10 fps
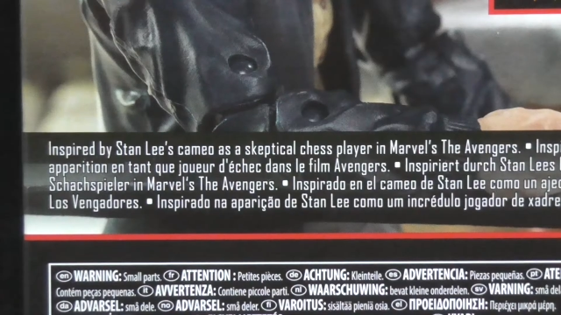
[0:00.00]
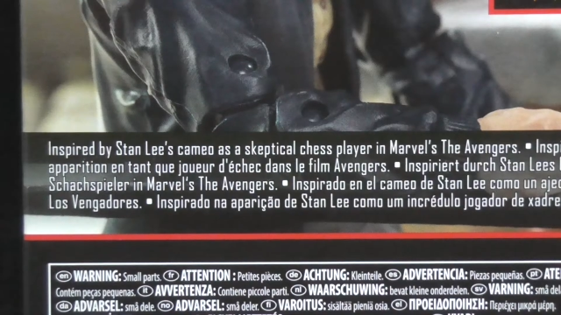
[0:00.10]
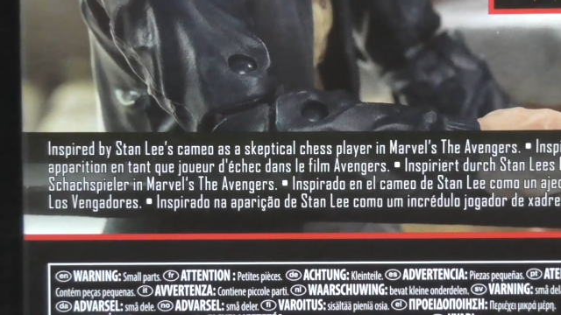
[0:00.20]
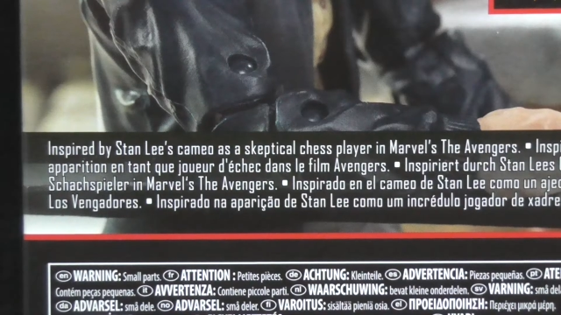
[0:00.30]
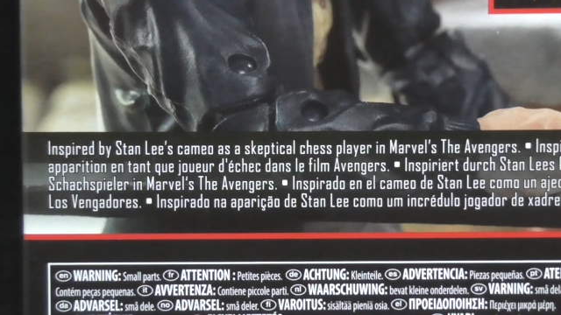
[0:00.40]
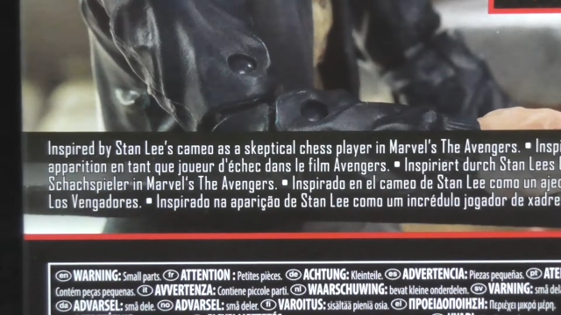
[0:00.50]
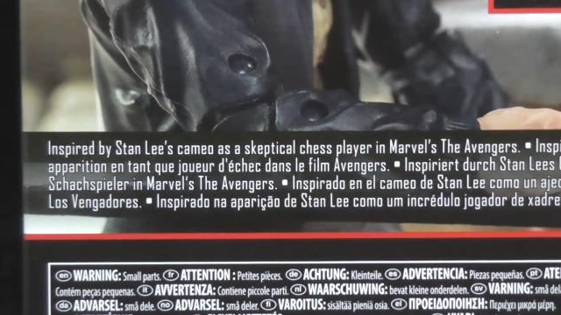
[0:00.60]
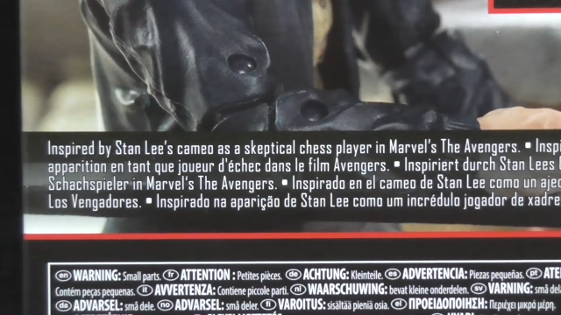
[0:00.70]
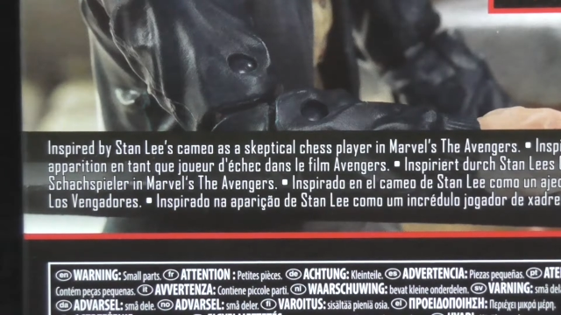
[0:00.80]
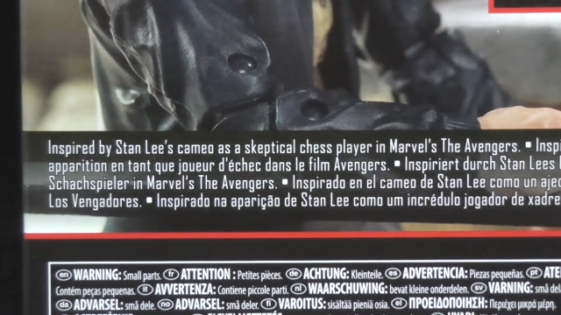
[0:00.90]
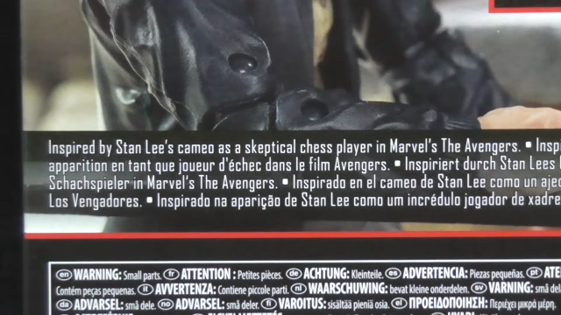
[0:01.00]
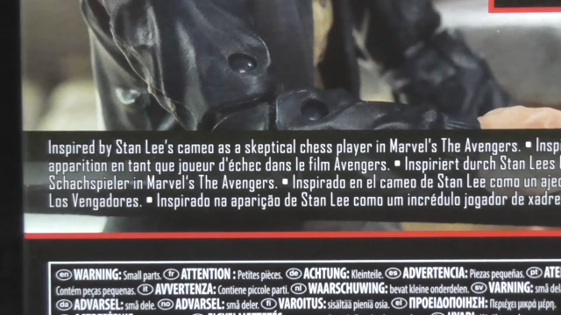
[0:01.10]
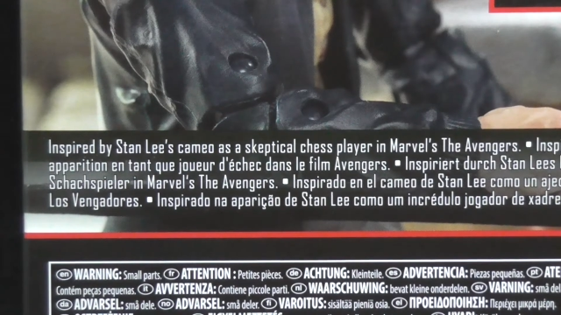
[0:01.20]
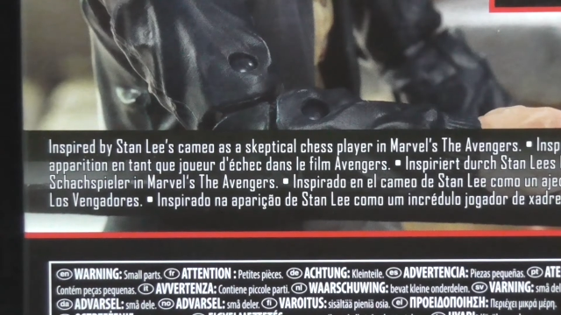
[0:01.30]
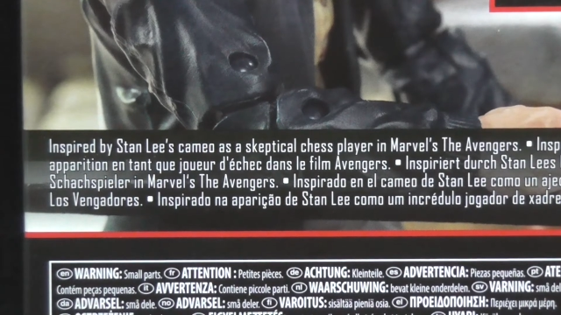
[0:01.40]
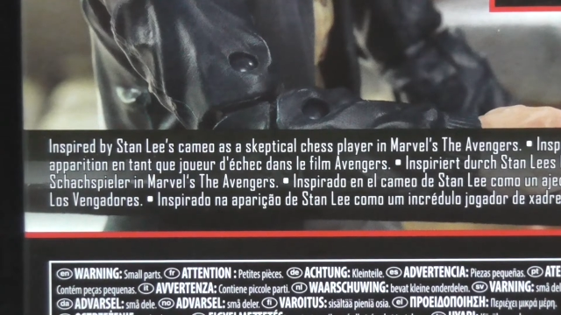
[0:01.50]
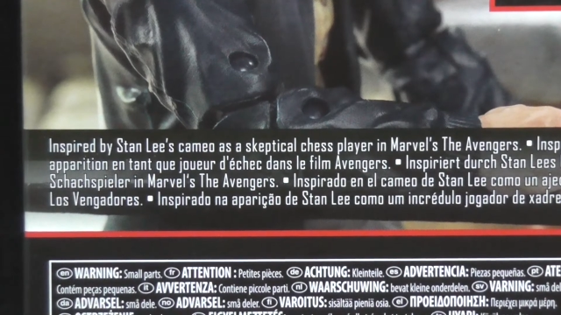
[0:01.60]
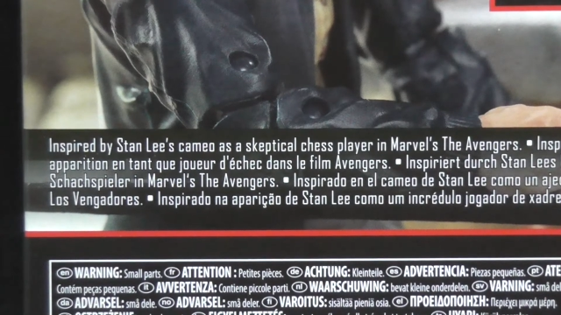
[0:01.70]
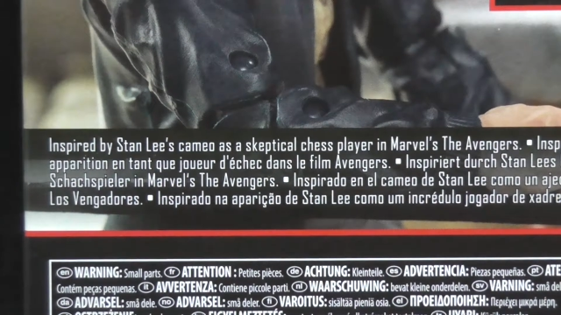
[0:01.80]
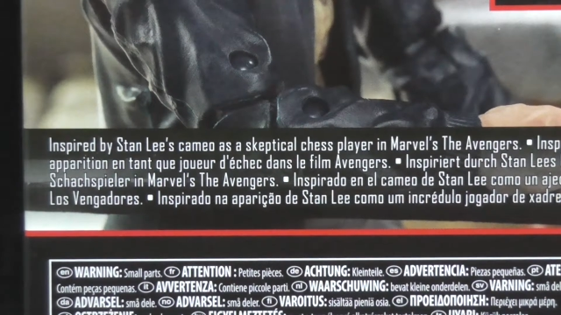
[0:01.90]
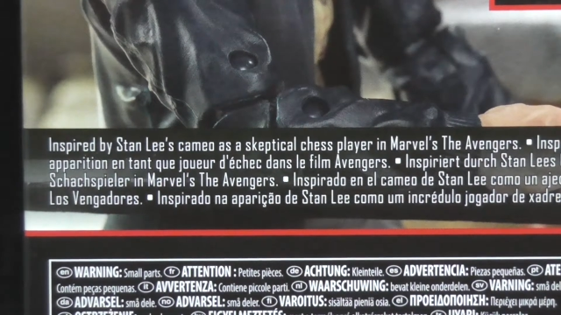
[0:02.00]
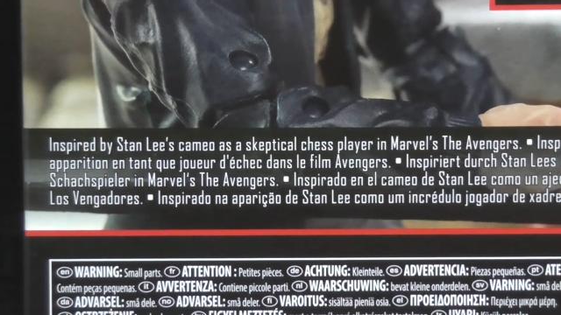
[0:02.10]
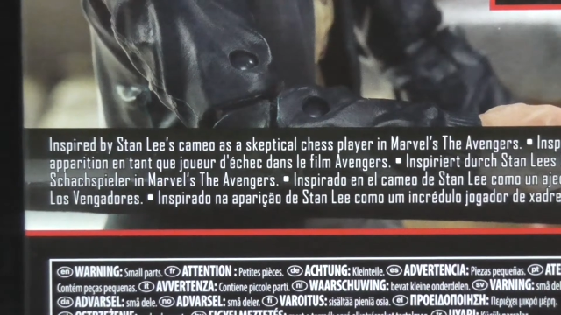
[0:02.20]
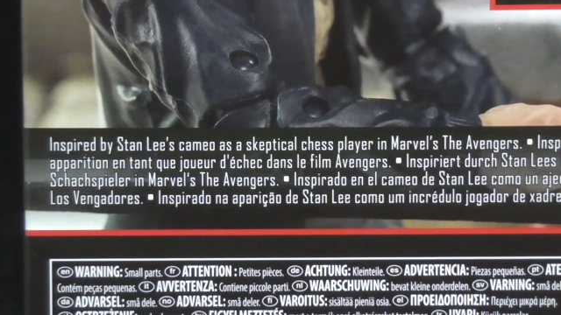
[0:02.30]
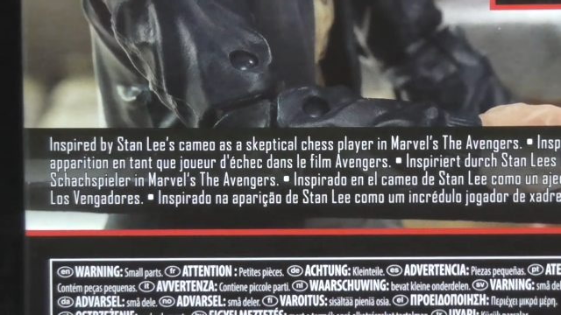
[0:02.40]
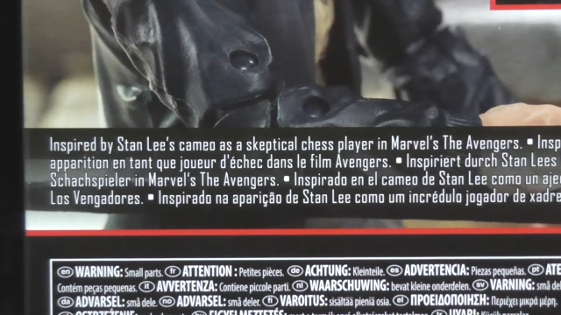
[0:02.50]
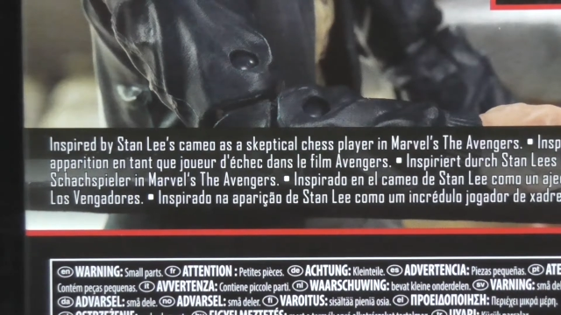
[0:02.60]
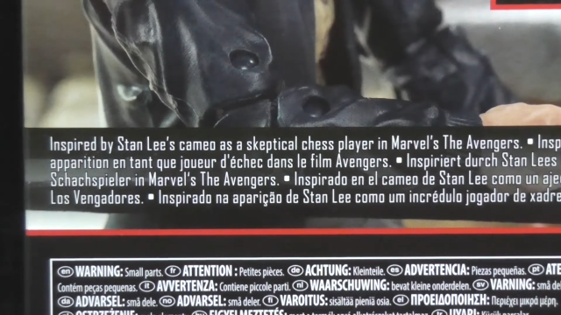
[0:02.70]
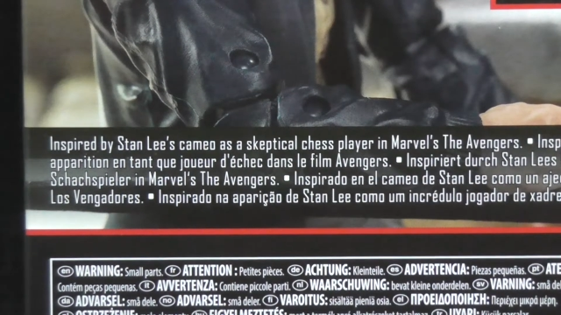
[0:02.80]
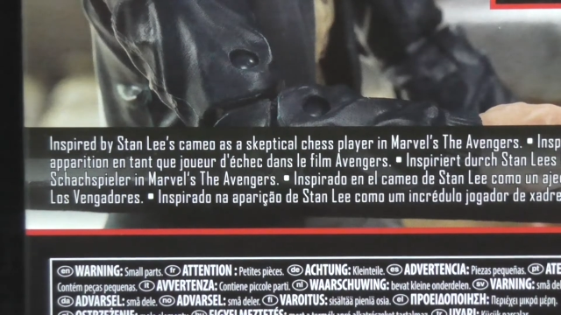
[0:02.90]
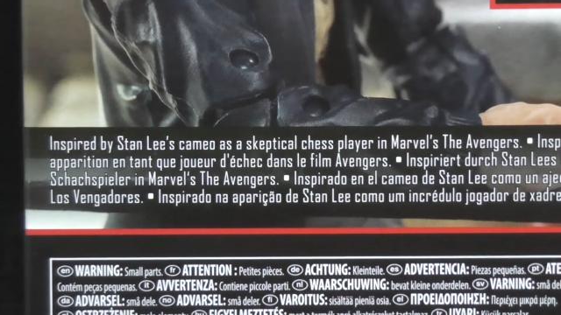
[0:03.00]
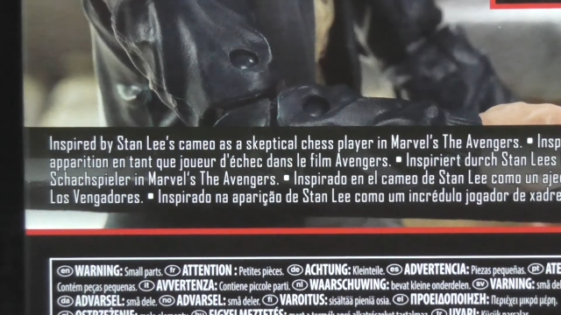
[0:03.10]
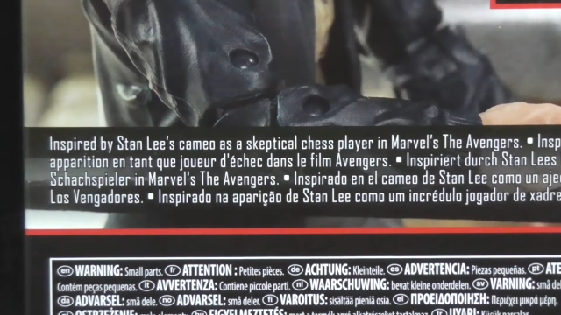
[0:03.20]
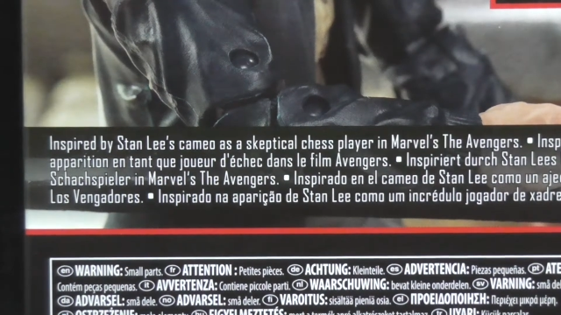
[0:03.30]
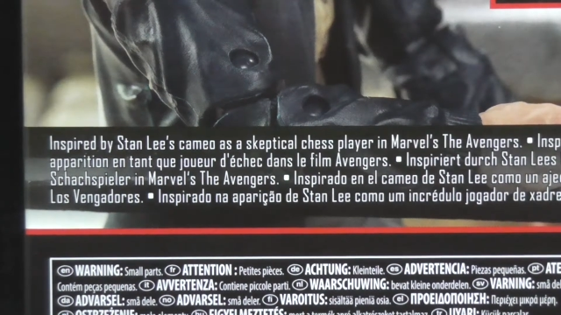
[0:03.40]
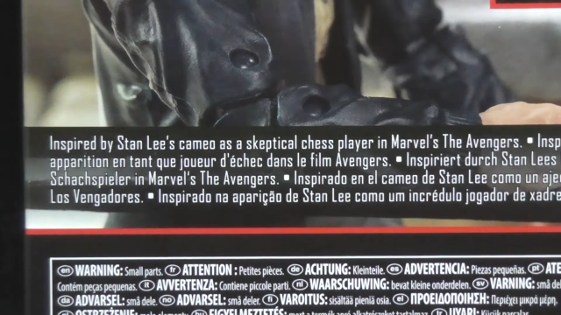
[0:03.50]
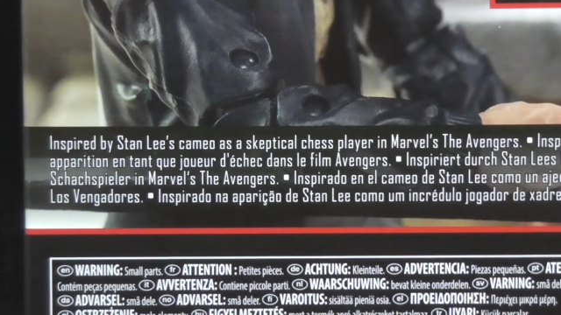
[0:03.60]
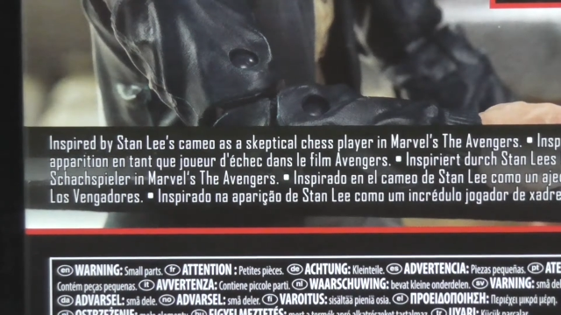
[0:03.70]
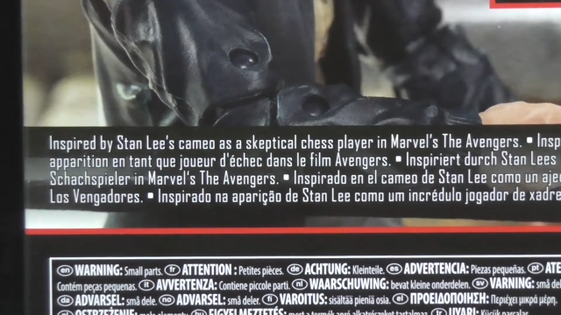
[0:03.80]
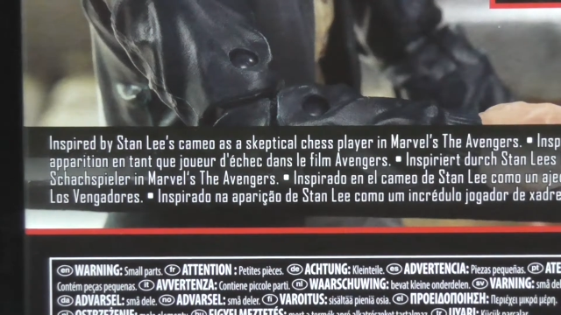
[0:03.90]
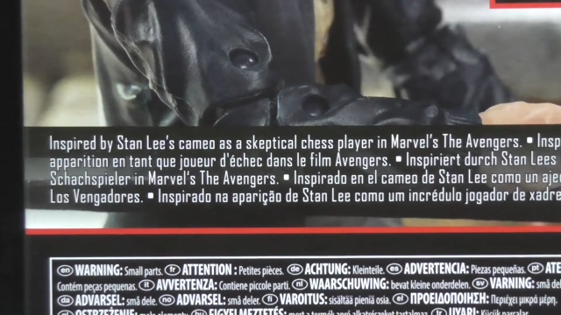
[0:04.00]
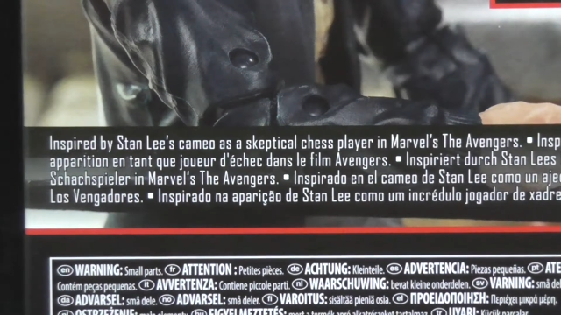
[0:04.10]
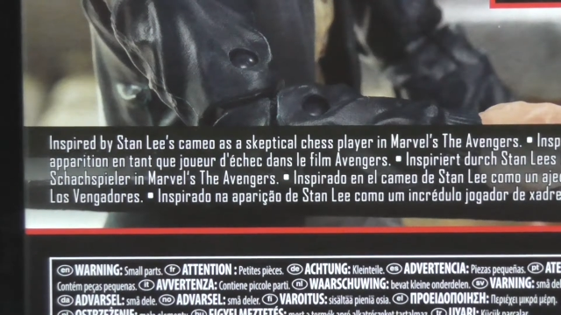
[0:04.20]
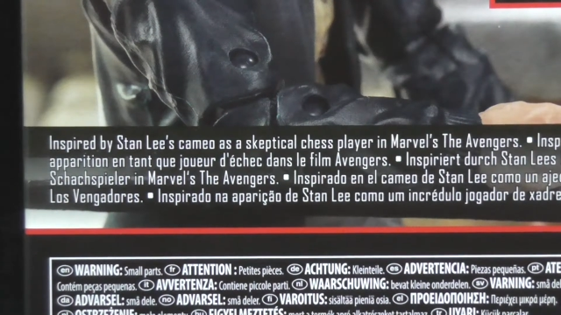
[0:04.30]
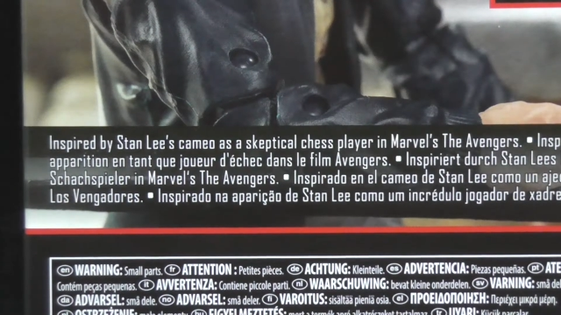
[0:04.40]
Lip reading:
No face is visible, so there are no lips to read.